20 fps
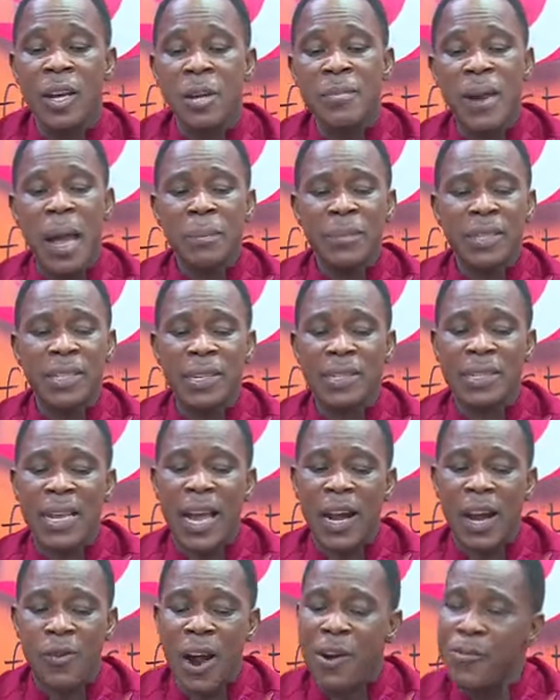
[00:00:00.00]
nem
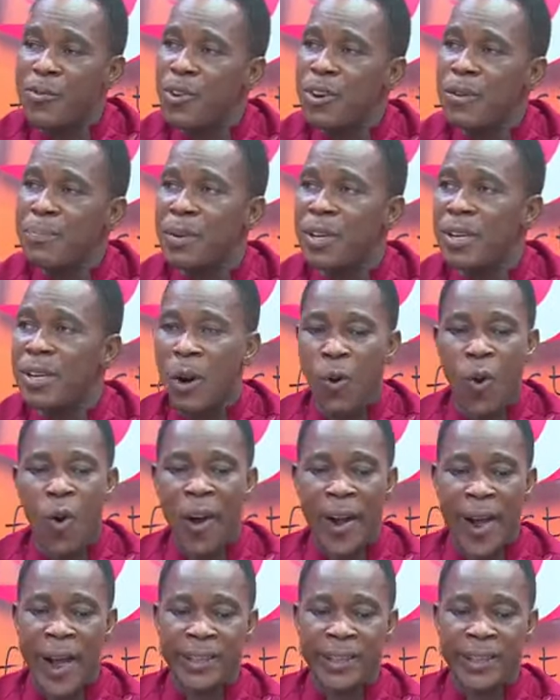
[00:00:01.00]
sakawa phone be na walk